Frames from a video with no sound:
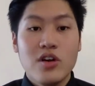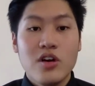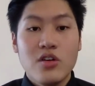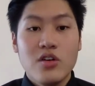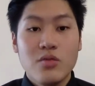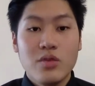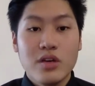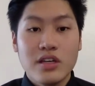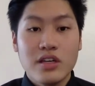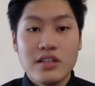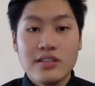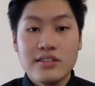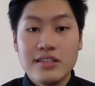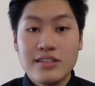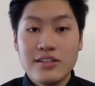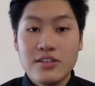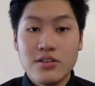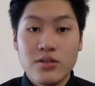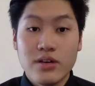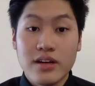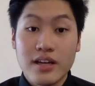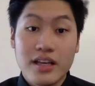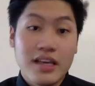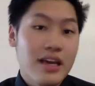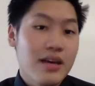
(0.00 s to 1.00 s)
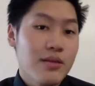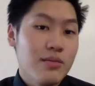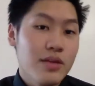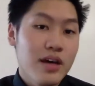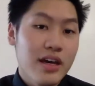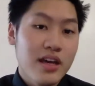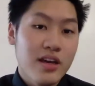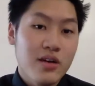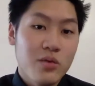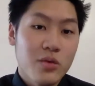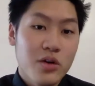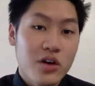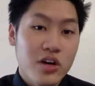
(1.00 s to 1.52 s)
We could do a game
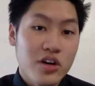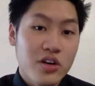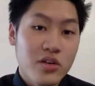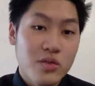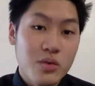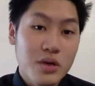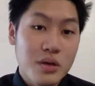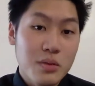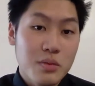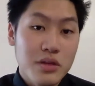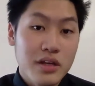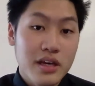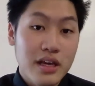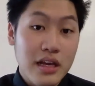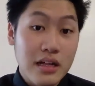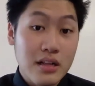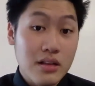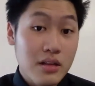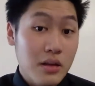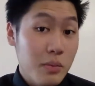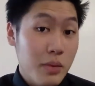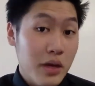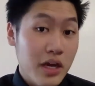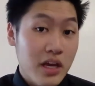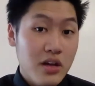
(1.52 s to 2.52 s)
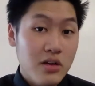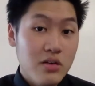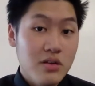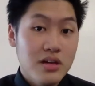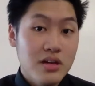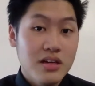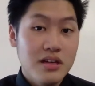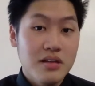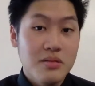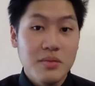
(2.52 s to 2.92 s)
night where we play Club Penguin,